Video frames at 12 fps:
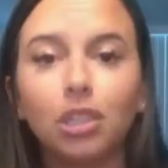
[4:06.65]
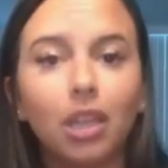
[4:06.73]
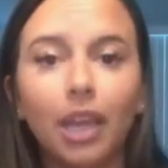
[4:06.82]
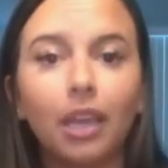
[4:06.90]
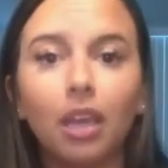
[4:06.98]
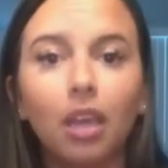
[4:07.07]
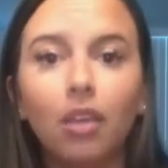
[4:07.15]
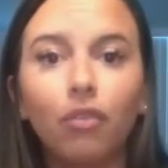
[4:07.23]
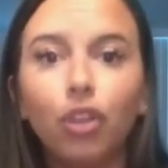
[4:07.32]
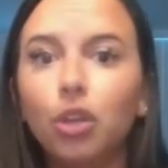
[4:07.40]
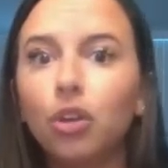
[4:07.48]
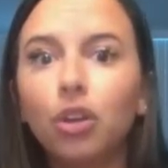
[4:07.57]
Like, if
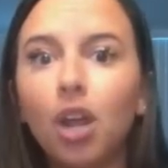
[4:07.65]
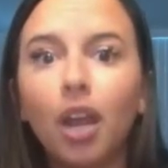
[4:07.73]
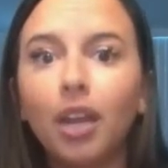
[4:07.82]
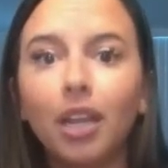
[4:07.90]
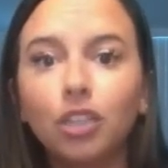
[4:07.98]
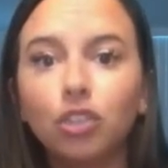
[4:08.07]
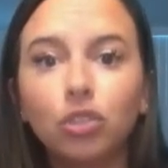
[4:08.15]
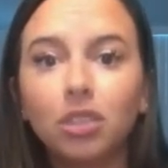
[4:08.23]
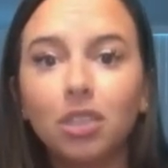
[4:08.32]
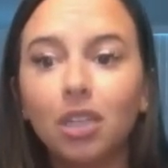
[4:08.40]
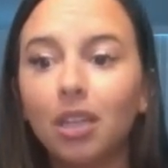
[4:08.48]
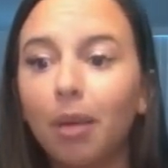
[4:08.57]
you're not
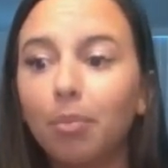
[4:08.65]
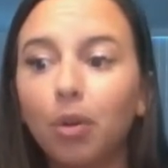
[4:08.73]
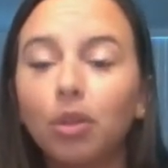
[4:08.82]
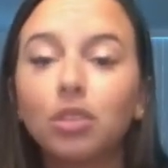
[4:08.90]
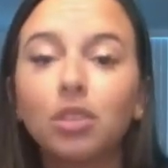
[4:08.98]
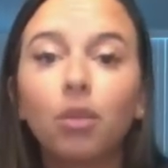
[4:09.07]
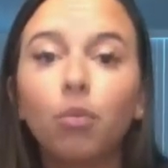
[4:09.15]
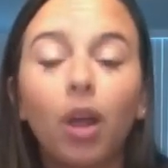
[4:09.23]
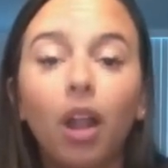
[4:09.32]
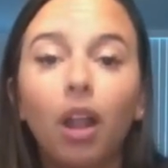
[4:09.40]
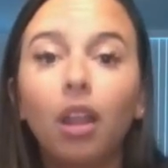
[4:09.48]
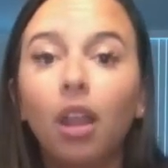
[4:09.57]
interested in that person,
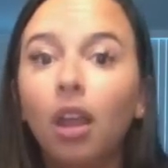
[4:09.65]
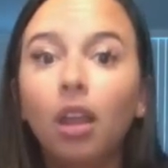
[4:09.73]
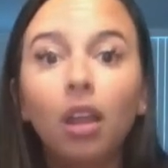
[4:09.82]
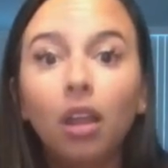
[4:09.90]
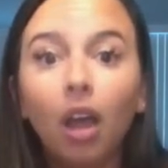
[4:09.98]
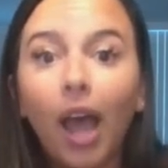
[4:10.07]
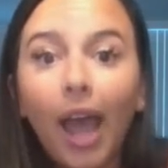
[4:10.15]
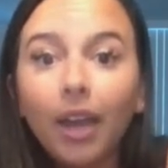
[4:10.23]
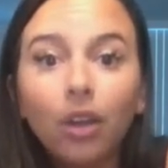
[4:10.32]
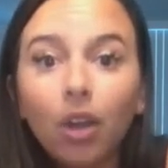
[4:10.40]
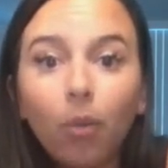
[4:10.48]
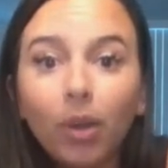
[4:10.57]
well, I
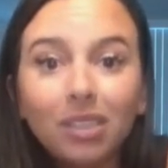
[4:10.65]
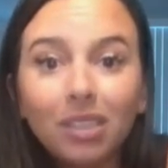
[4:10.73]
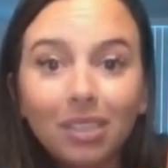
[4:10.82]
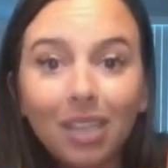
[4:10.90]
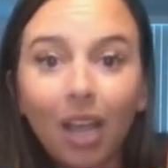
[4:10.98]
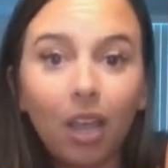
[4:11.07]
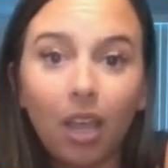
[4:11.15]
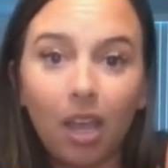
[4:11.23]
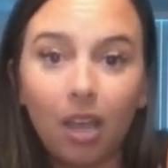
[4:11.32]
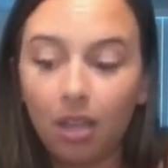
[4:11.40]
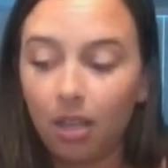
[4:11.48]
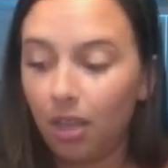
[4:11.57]
don't know what to tell you.
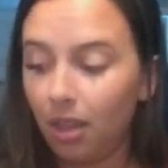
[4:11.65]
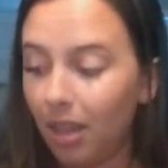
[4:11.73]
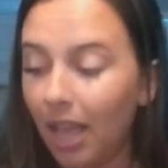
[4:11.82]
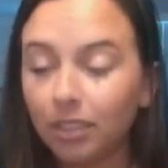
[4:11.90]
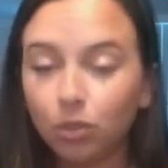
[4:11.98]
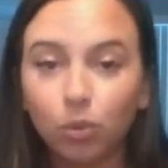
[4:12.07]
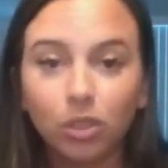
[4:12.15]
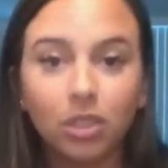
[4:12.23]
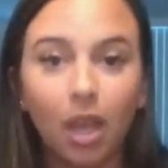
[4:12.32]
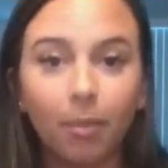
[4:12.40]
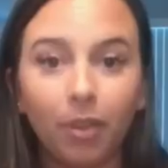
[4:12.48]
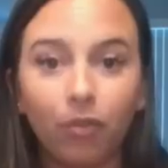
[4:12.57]
That's what's
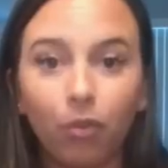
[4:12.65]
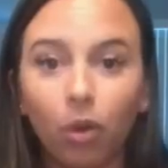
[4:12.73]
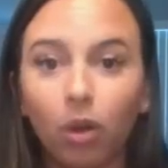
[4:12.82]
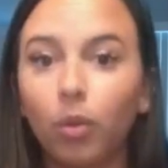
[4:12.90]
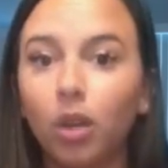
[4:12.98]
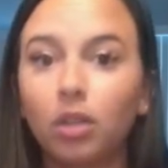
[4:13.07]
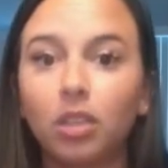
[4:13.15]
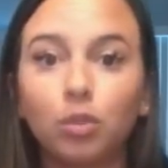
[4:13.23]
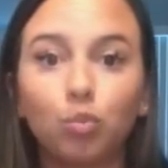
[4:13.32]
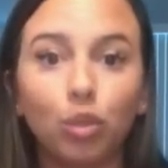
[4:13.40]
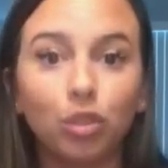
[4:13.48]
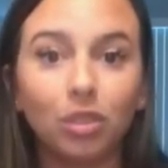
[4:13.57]
coming forward. This
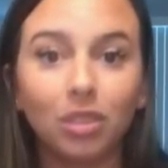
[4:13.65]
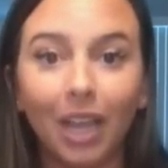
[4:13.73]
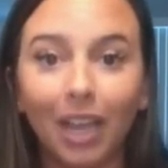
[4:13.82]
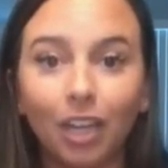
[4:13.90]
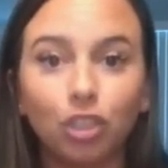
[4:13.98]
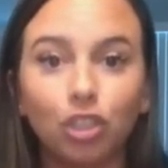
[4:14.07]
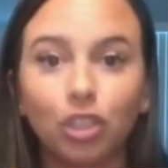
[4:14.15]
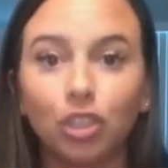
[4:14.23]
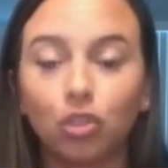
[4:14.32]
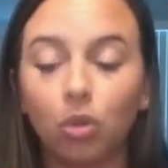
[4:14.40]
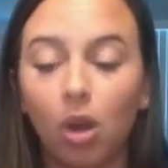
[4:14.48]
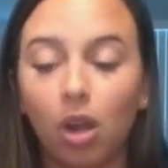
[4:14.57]
person's energy
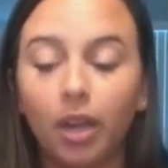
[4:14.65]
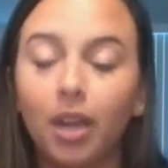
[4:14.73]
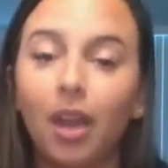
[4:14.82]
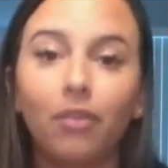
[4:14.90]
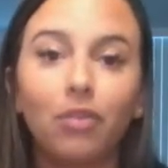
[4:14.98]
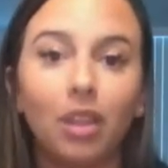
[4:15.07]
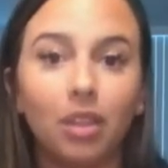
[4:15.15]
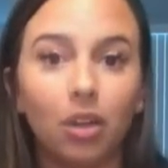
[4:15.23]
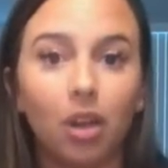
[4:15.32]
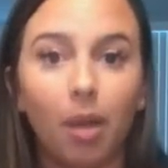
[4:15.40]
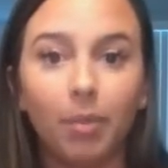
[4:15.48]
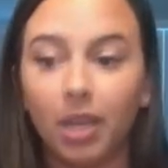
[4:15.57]
is strong enough that they're
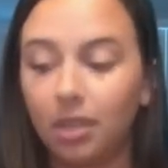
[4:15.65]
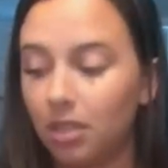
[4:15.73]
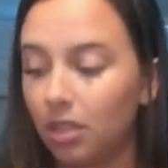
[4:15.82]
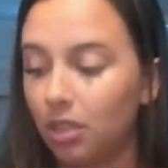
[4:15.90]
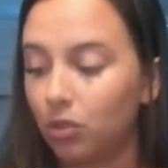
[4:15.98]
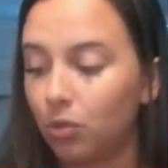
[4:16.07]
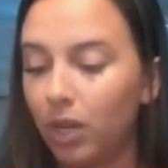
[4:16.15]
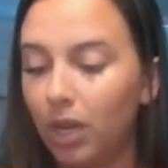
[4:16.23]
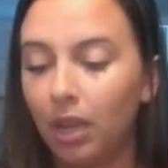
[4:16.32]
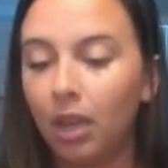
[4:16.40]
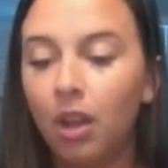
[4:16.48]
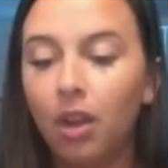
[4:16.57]
coming into this
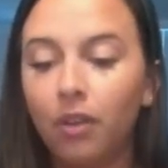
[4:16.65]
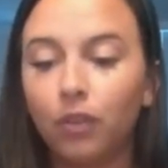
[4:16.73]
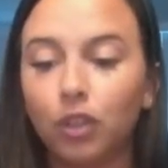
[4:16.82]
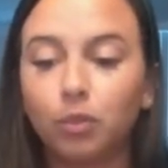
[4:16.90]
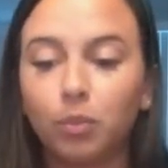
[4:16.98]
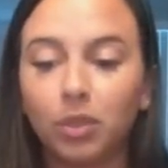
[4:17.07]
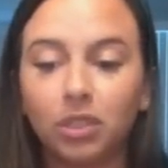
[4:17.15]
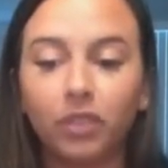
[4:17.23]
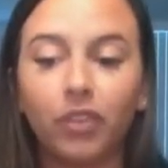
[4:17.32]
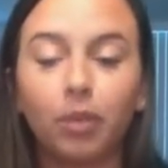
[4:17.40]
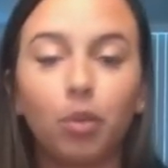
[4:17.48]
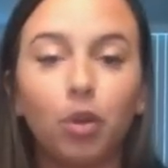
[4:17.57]
reading for a
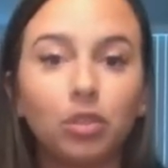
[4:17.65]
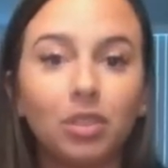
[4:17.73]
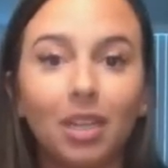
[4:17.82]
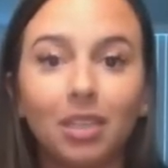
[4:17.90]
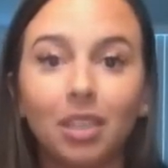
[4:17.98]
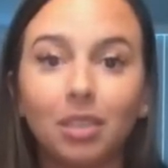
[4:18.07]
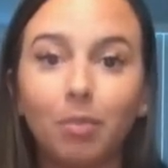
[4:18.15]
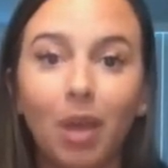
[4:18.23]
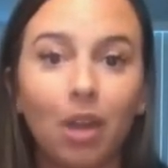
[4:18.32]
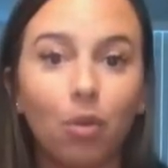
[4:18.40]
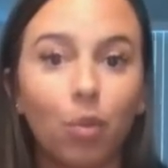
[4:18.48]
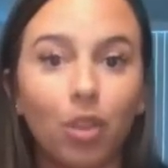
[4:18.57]
specific person. It doesn't
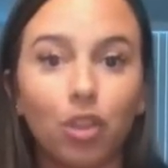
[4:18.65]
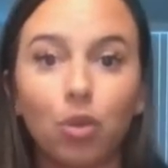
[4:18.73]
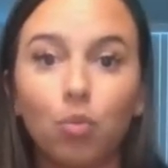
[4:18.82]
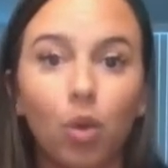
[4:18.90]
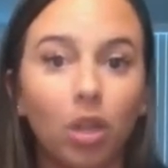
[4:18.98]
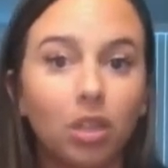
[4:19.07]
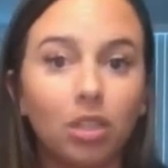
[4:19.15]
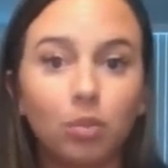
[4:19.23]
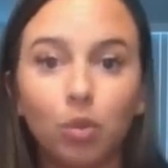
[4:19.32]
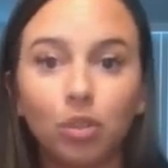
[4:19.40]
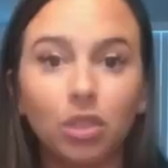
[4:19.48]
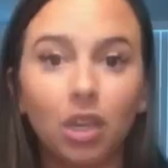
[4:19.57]
matter whether you want this
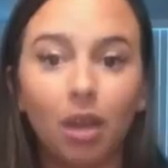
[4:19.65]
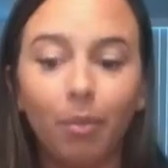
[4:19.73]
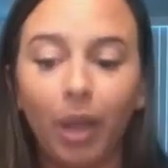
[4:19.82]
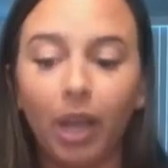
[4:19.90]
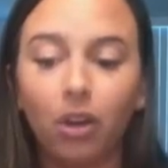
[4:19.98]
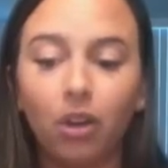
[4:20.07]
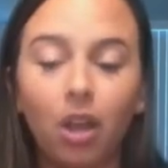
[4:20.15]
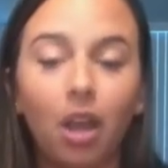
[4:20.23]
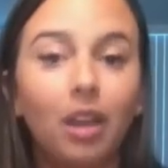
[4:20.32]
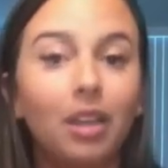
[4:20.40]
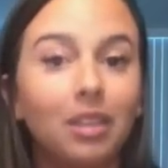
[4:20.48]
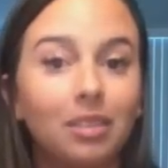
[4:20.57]
person to come back or
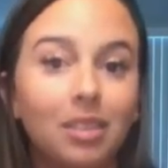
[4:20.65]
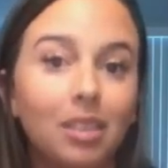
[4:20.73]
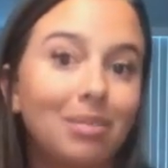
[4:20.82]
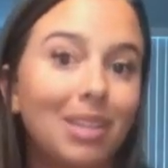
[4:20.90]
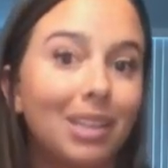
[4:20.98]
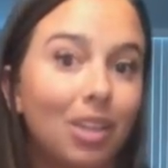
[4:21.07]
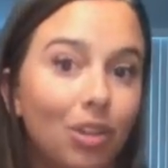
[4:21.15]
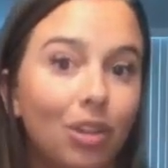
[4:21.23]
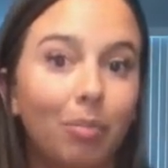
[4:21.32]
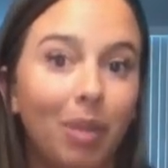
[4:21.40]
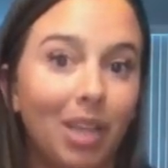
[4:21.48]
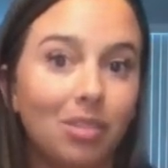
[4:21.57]
not, it seems like they're going
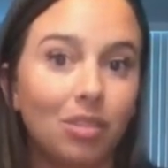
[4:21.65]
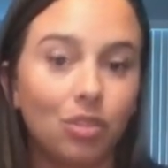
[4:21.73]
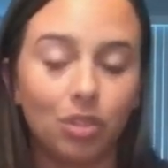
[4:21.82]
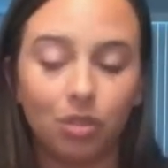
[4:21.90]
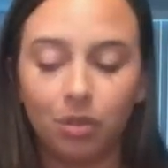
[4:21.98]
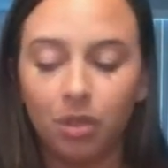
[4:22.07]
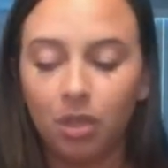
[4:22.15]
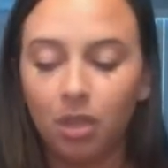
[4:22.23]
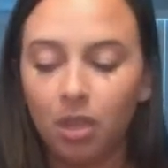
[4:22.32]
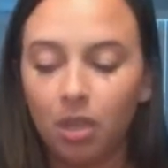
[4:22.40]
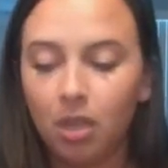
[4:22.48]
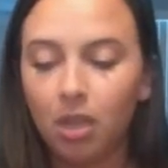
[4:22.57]
to message you.
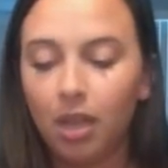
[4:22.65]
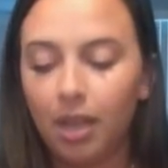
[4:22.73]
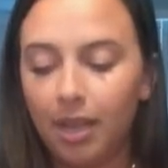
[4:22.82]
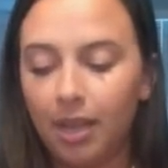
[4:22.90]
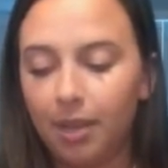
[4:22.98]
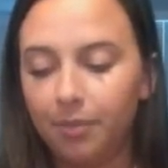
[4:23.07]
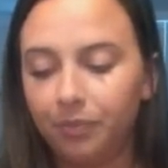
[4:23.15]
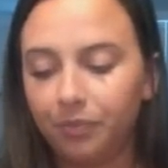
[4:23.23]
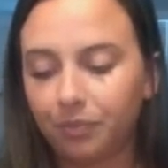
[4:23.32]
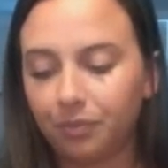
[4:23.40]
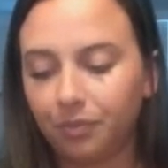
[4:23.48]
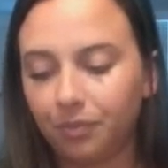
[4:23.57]
Um,
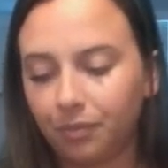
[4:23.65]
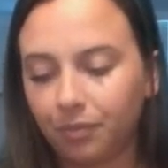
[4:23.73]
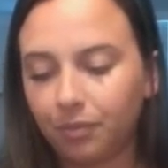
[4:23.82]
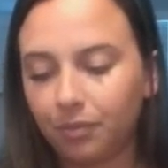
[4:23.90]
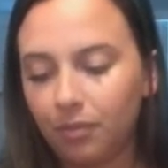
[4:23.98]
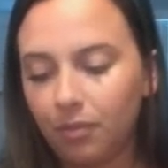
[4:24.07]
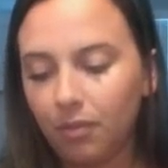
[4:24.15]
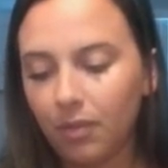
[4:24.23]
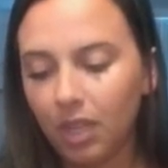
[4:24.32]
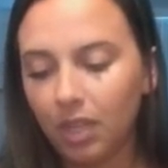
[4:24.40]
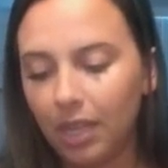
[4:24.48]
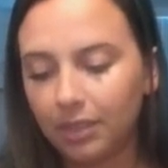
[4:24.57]

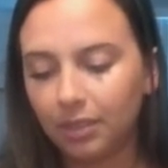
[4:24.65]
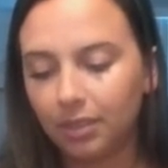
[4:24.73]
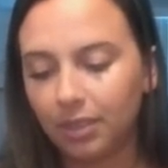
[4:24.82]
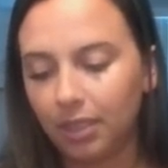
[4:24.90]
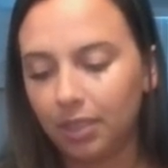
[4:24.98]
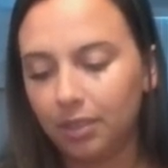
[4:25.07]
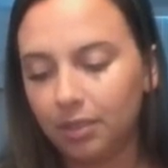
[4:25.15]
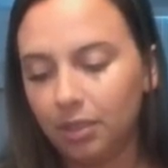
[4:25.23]
Let's see.